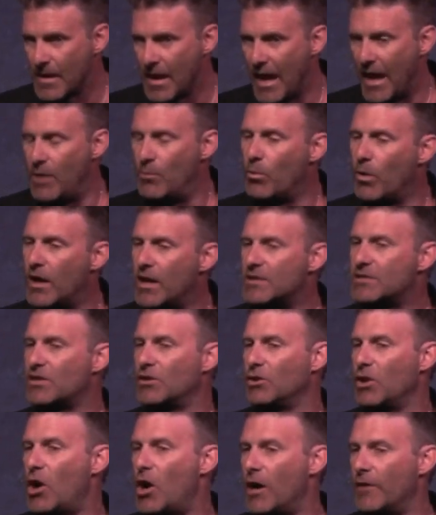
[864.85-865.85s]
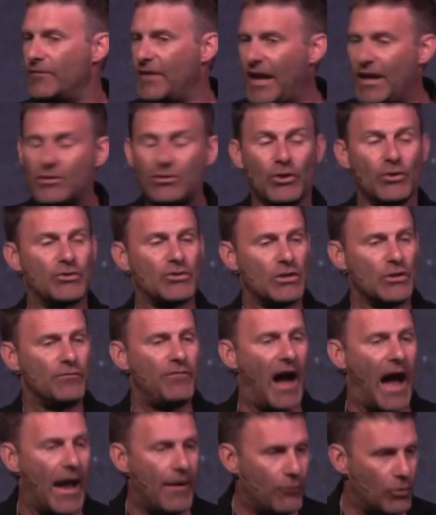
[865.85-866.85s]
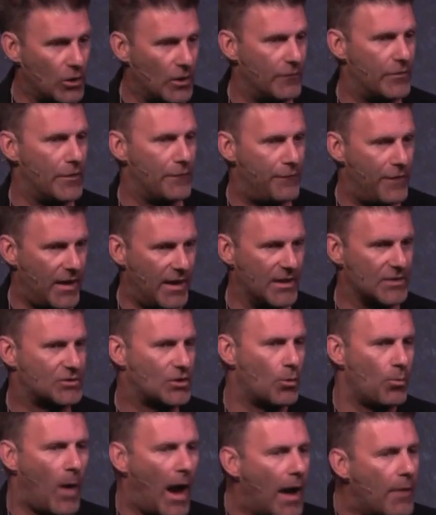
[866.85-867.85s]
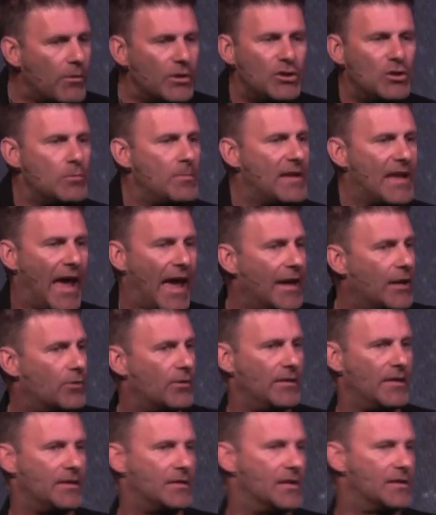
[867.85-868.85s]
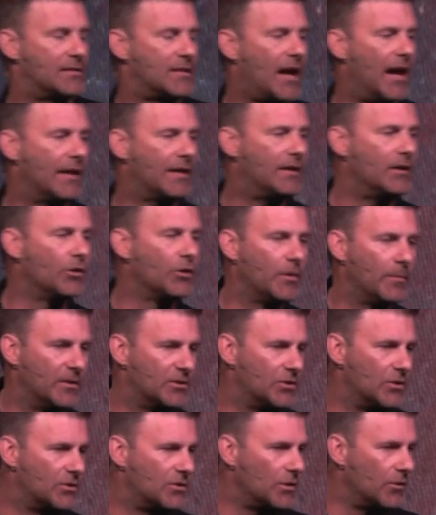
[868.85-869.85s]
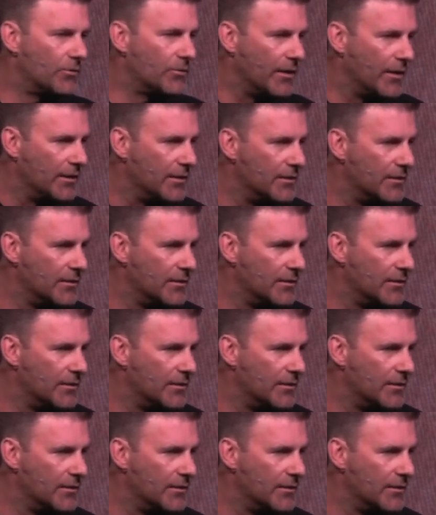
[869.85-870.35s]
And what is the law of nature? Survival of the fittest. So why would you be angry that this guy killed a bunch of children?